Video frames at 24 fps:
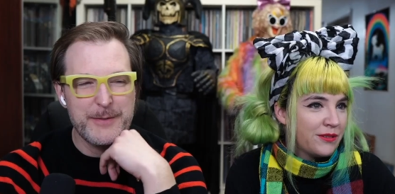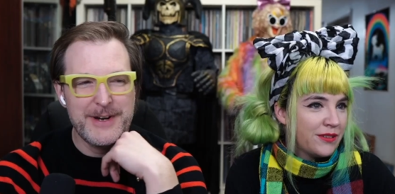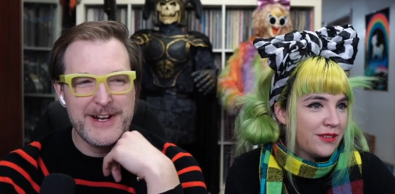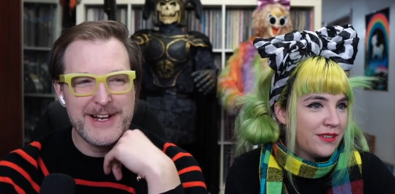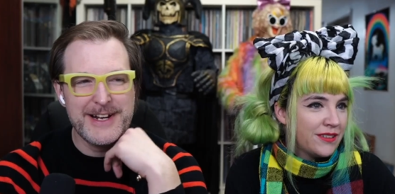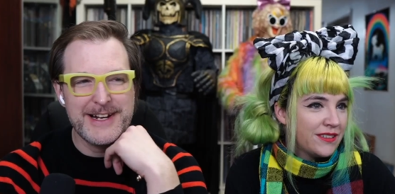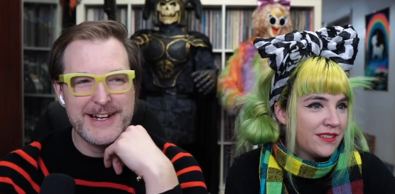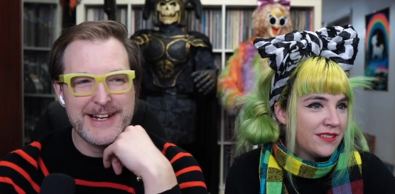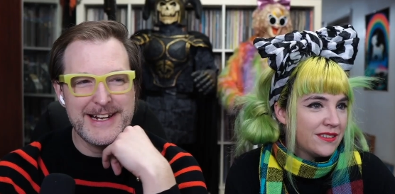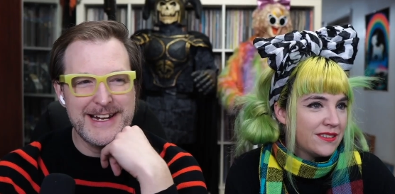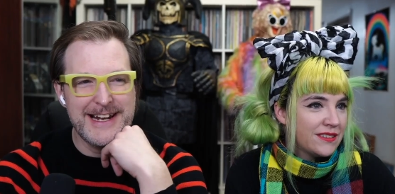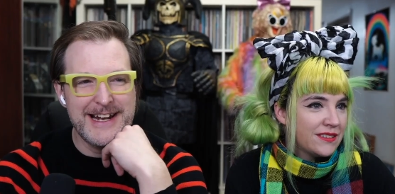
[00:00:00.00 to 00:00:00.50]
Speaker 1: not
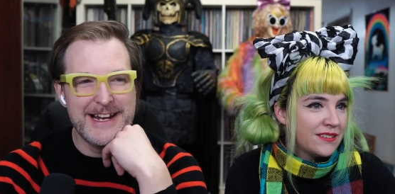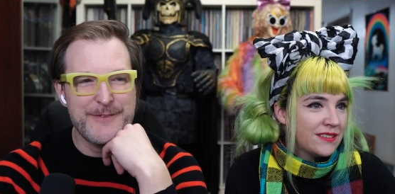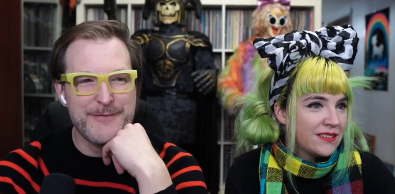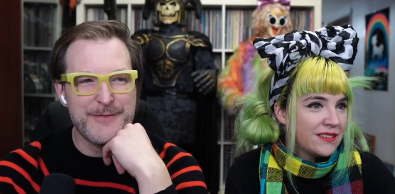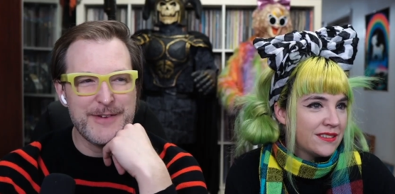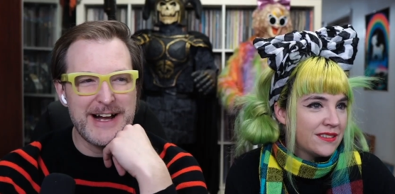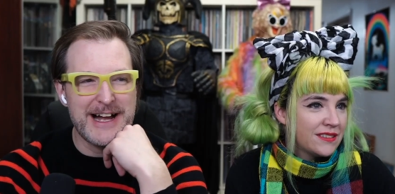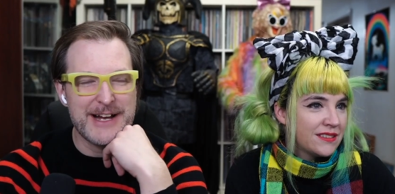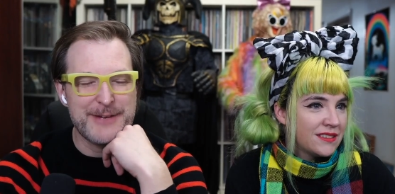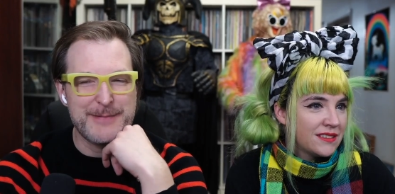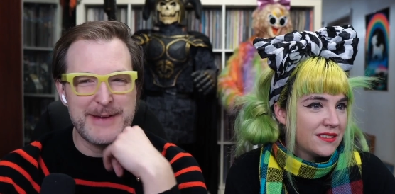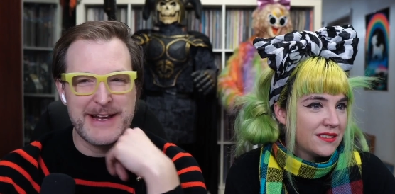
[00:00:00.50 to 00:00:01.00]
going to get any
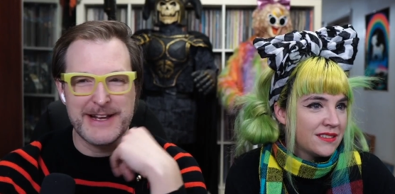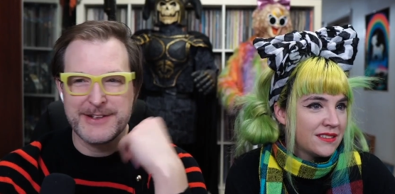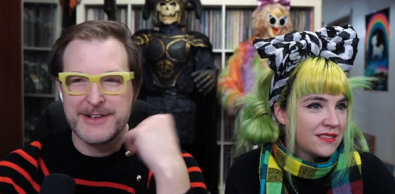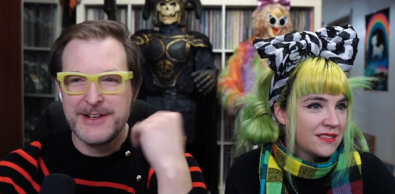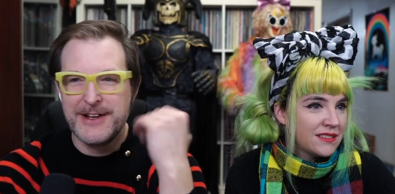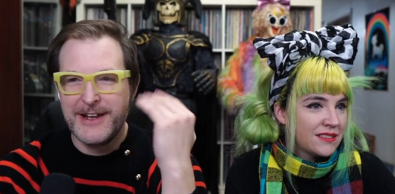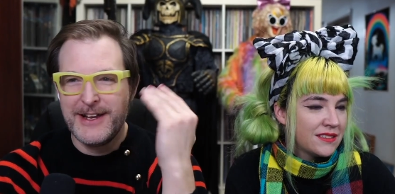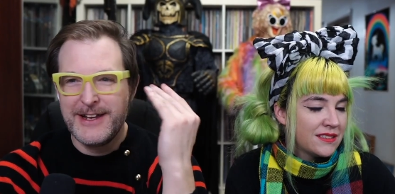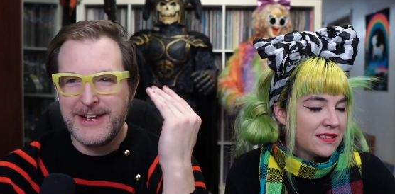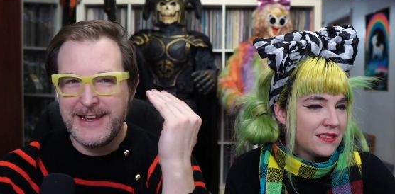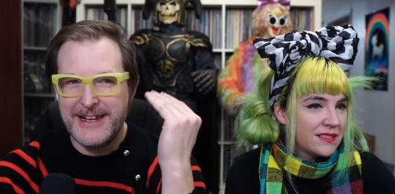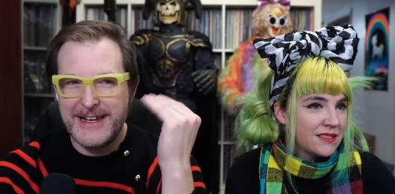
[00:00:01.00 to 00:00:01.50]

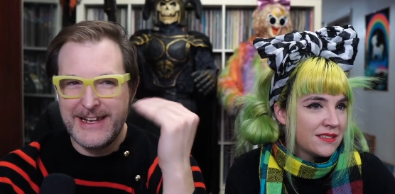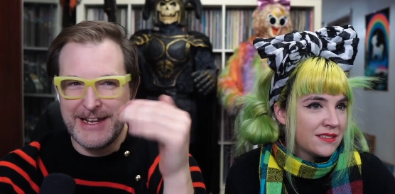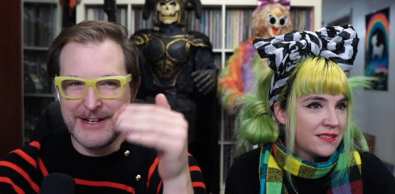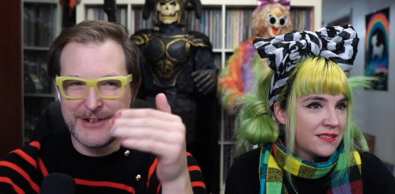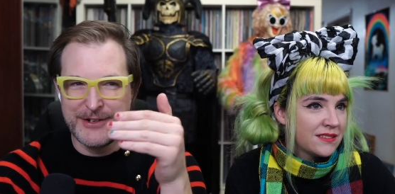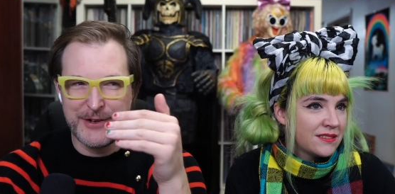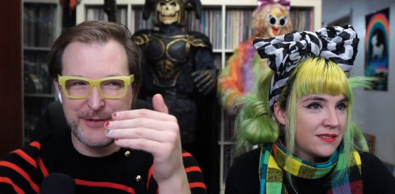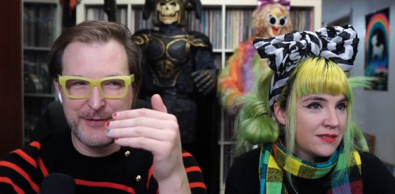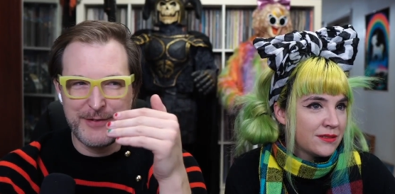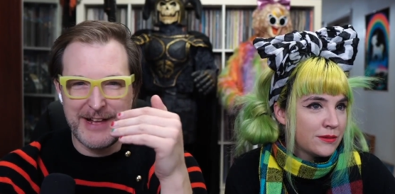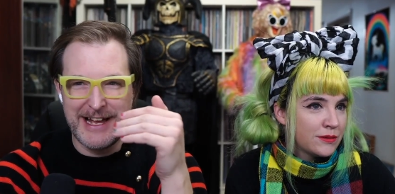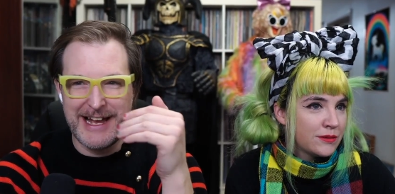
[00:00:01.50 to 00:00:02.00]
flashbacks.
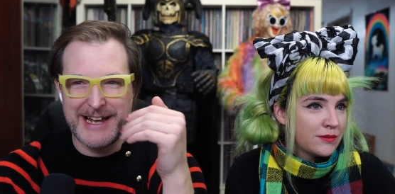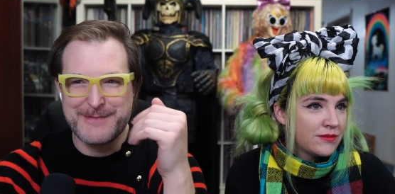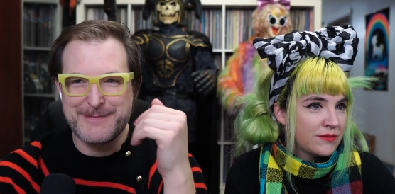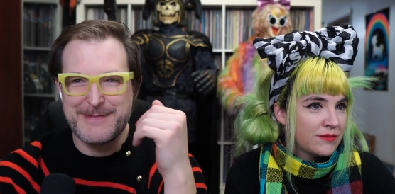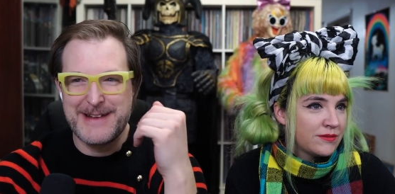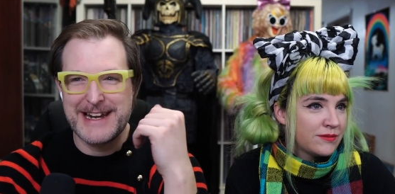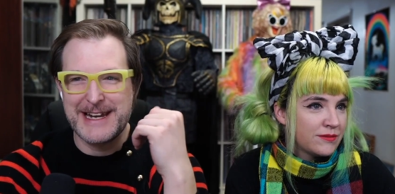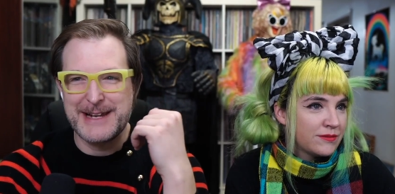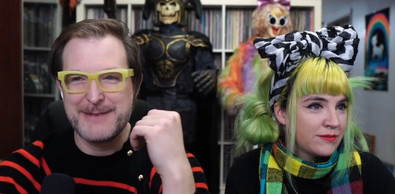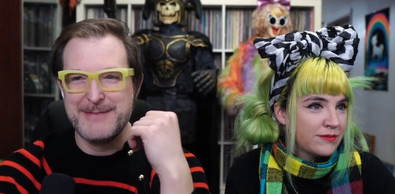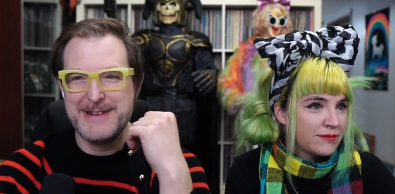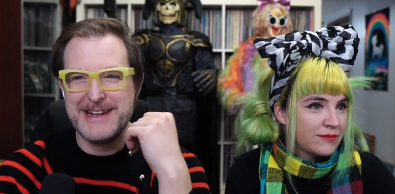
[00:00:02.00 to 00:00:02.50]
Enter
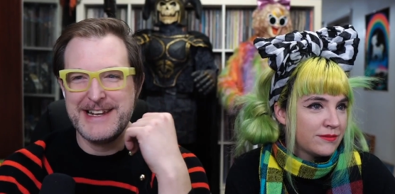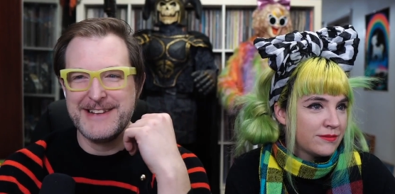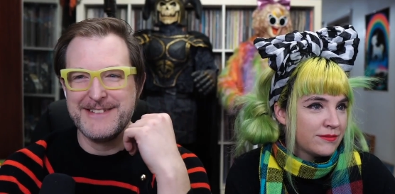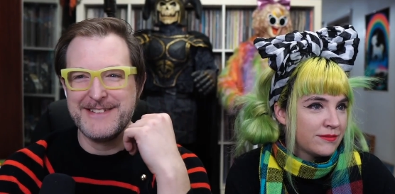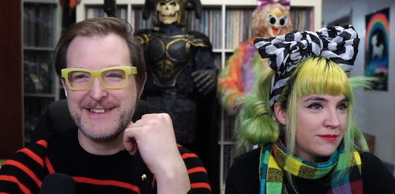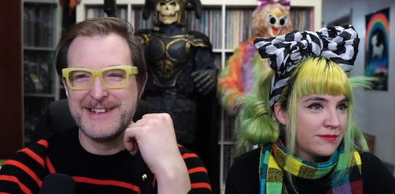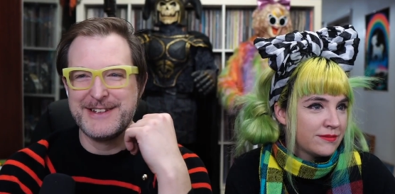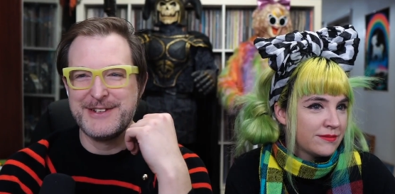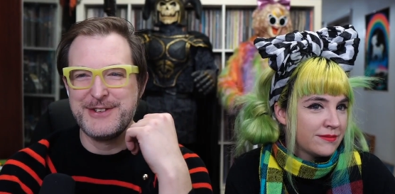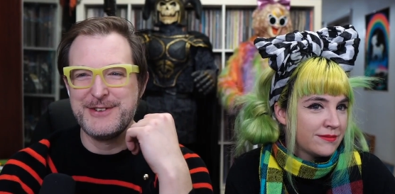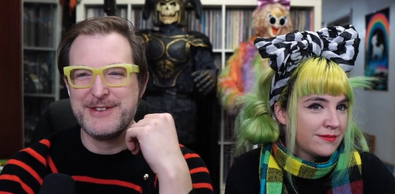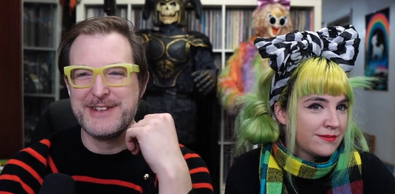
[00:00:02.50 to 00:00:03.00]
flashback
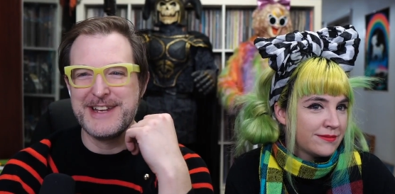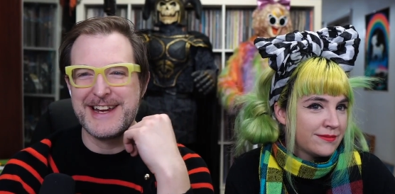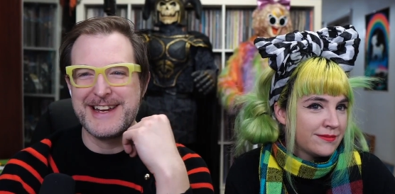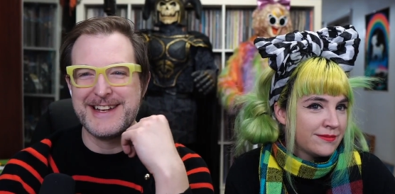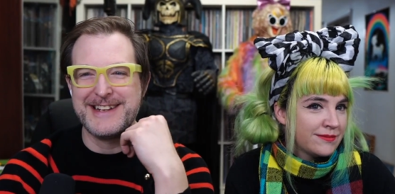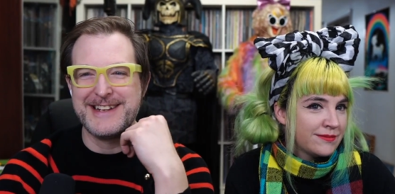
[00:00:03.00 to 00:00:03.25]
immediately, two seconds